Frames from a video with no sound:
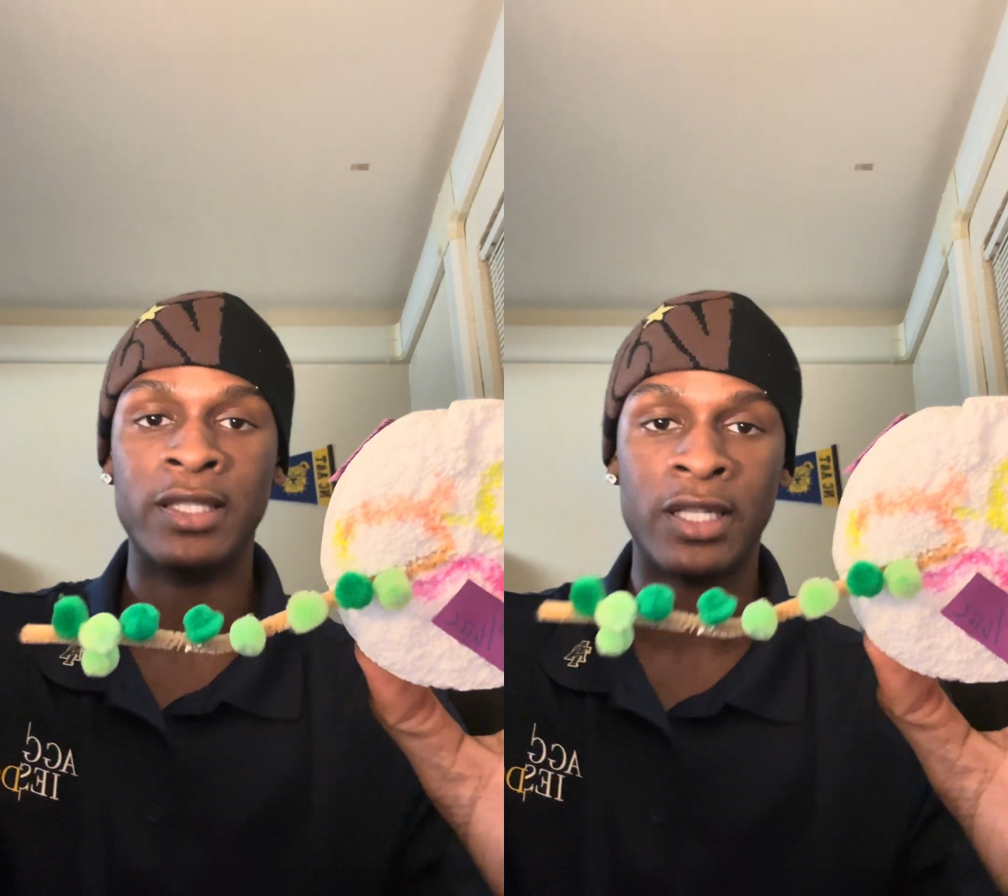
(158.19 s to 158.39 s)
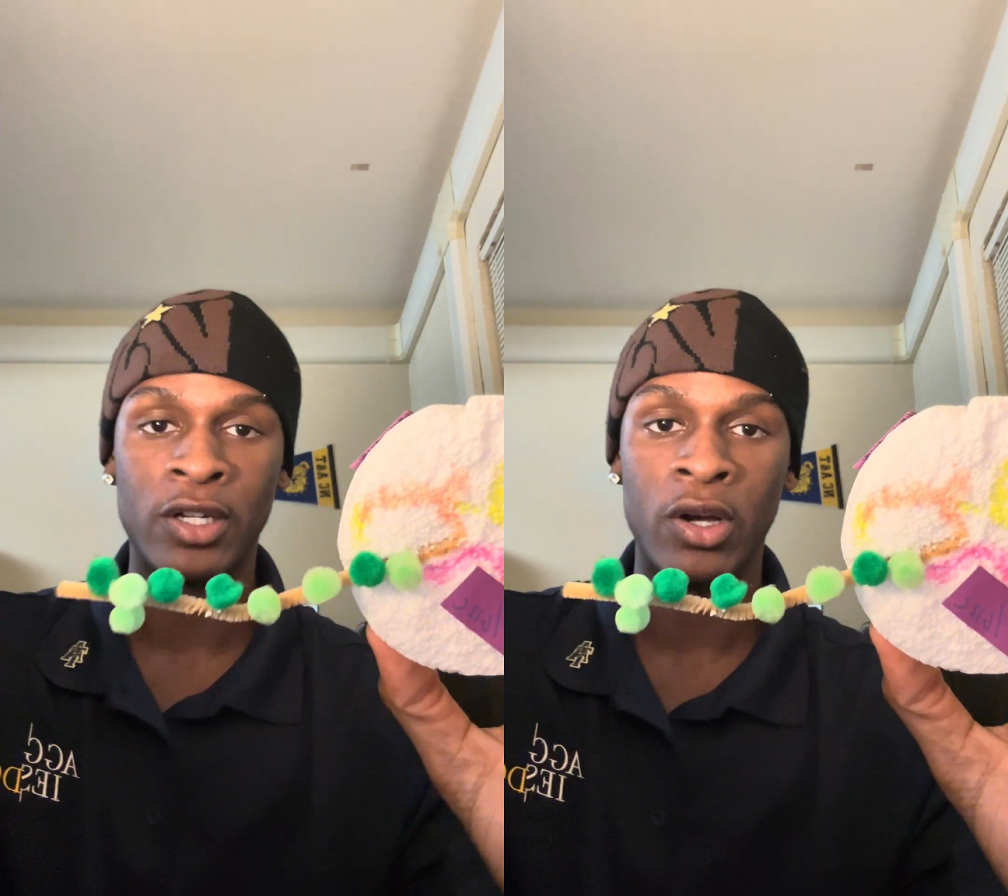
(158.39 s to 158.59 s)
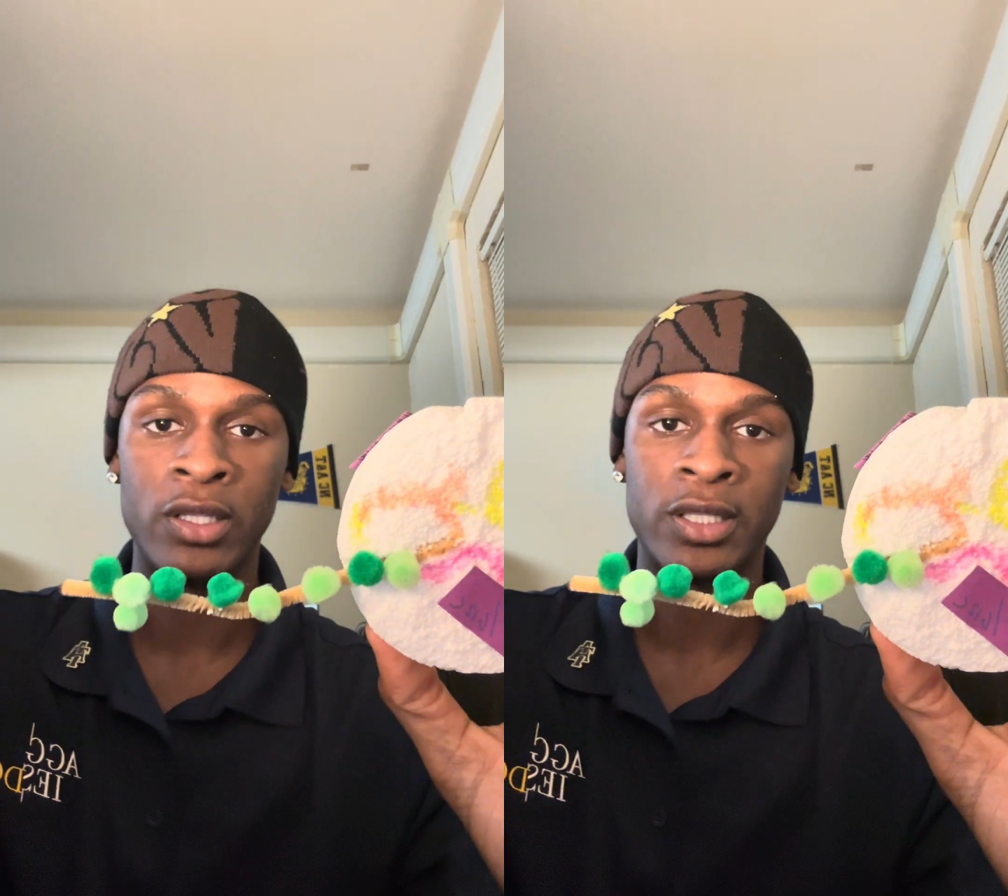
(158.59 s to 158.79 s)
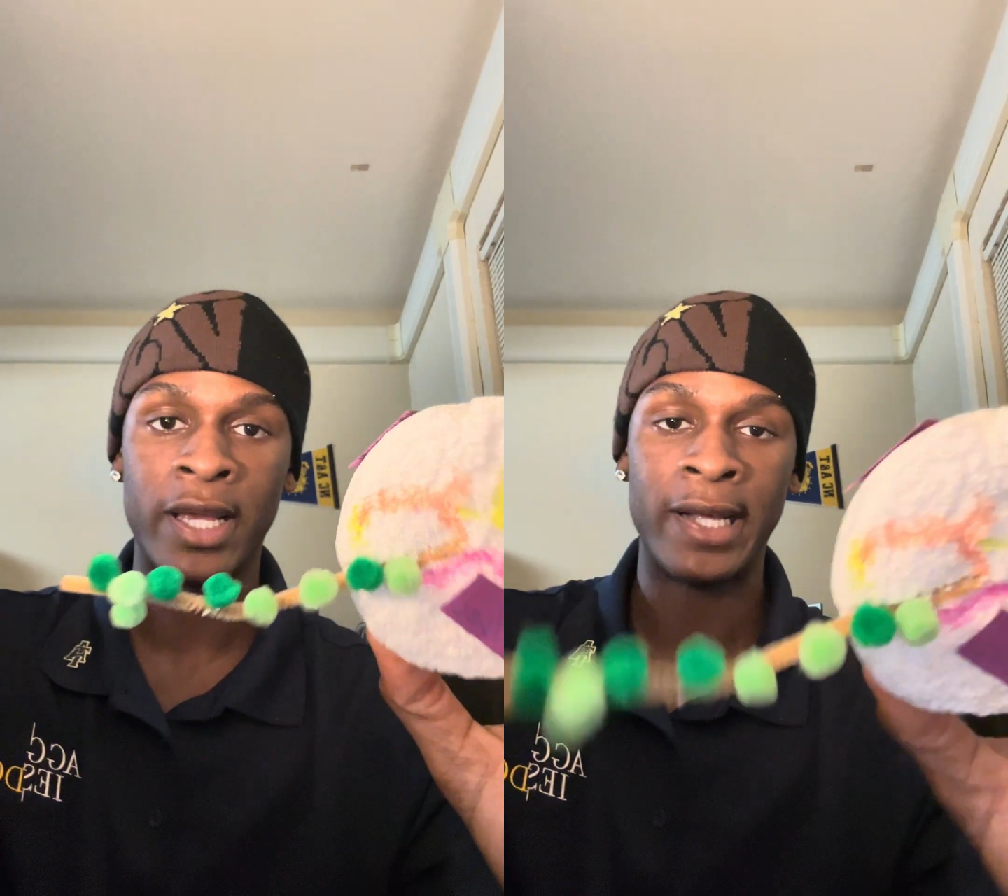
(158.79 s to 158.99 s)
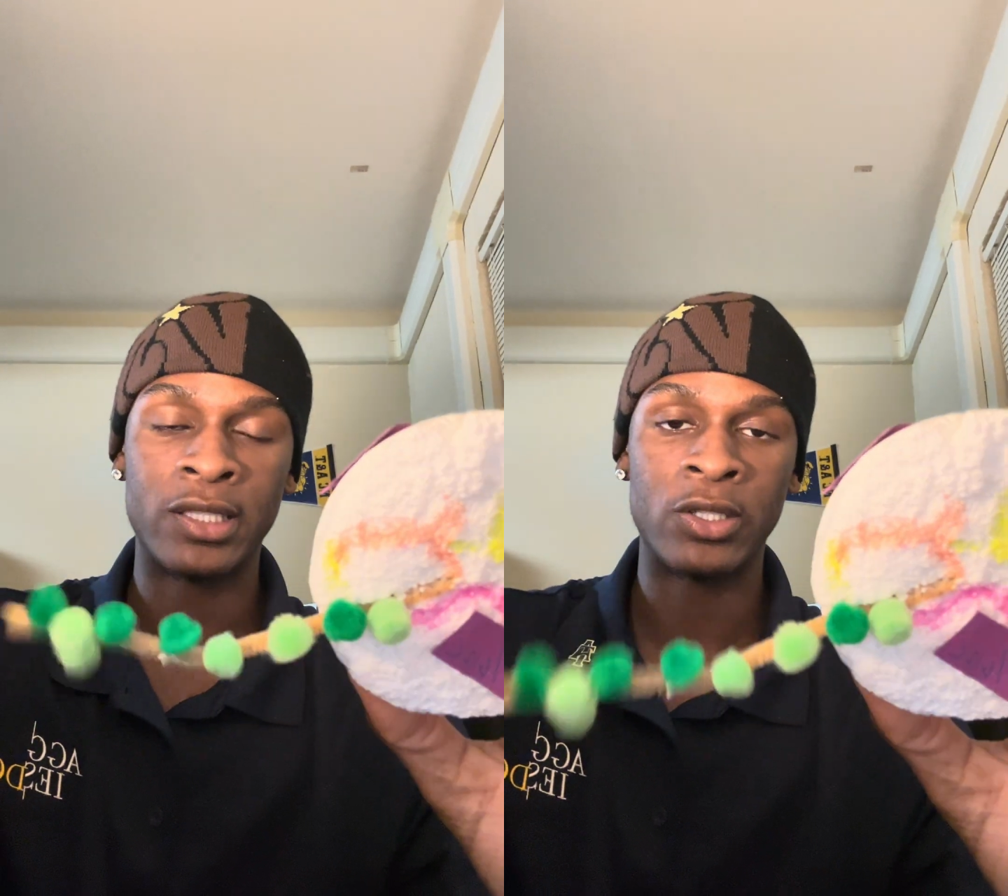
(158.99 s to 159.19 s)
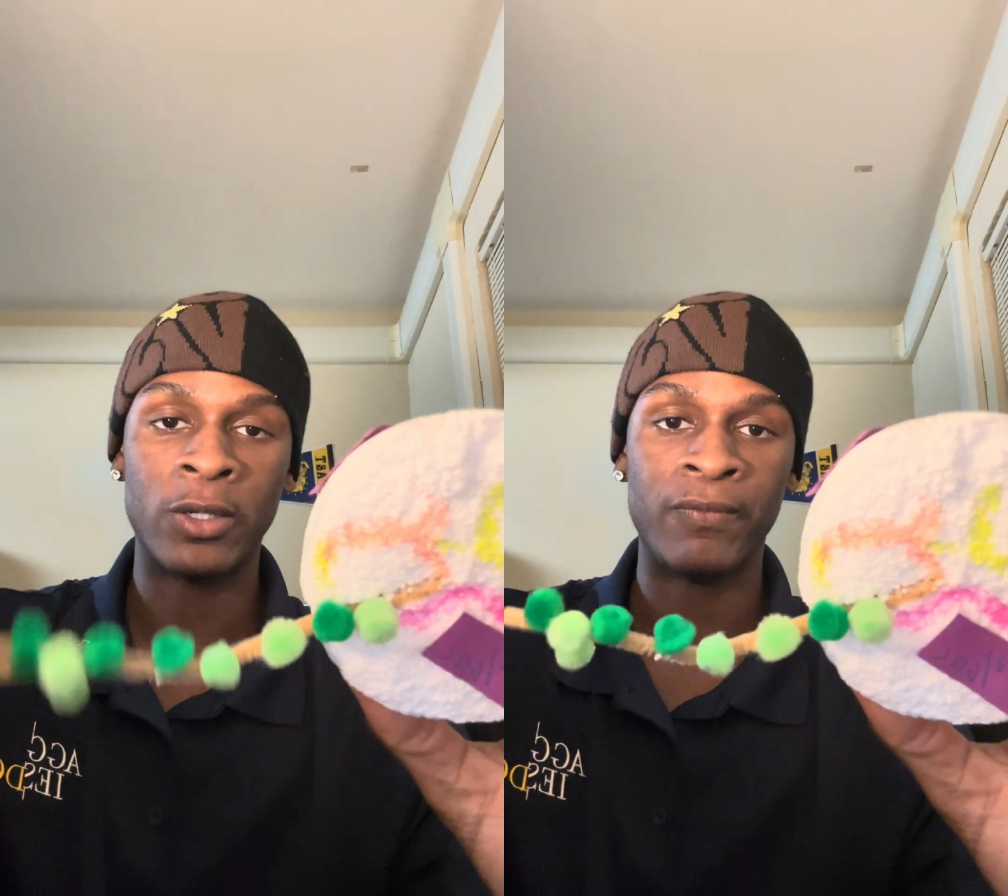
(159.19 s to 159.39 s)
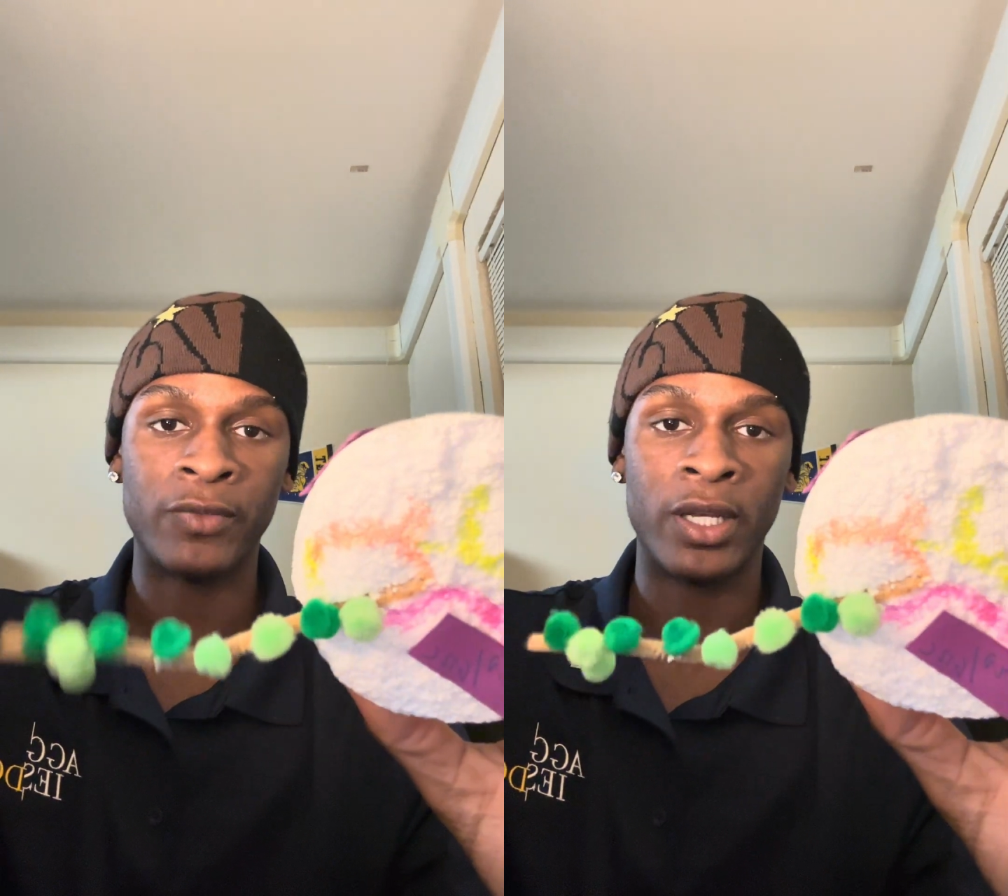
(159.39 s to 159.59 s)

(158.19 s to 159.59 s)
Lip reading: can cause cancer